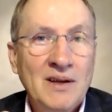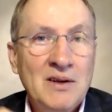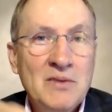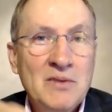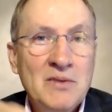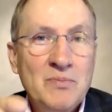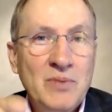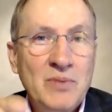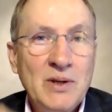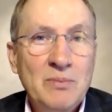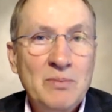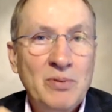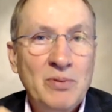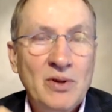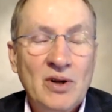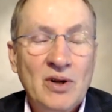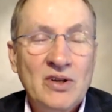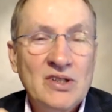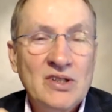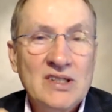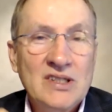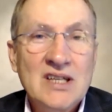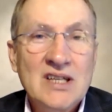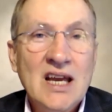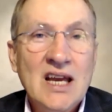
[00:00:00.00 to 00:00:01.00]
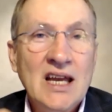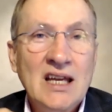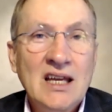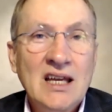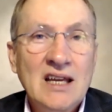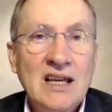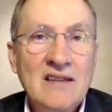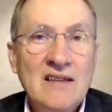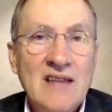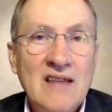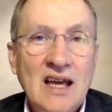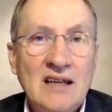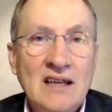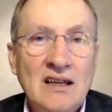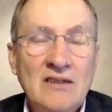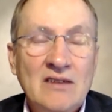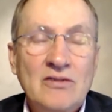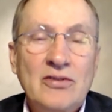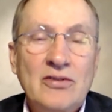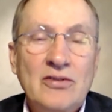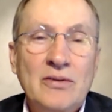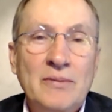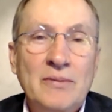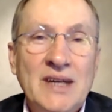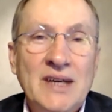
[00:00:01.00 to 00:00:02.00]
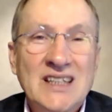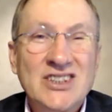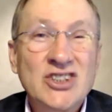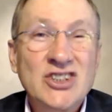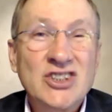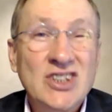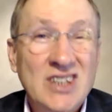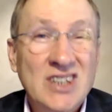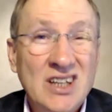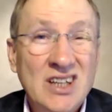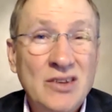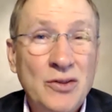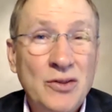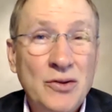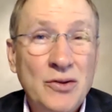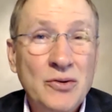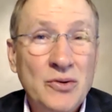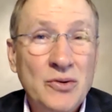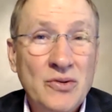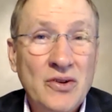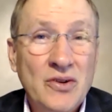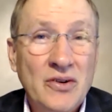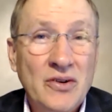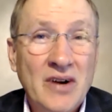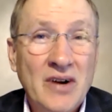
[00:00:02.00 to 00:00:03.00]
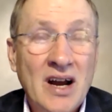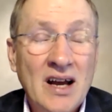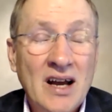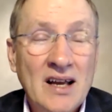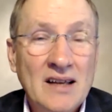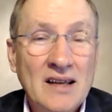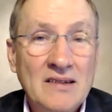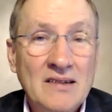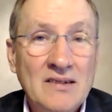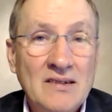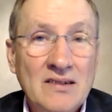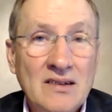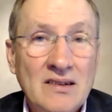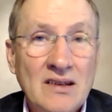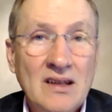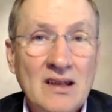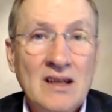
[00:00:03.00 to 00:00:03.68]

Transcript: people aren't taking that information in through their eyes.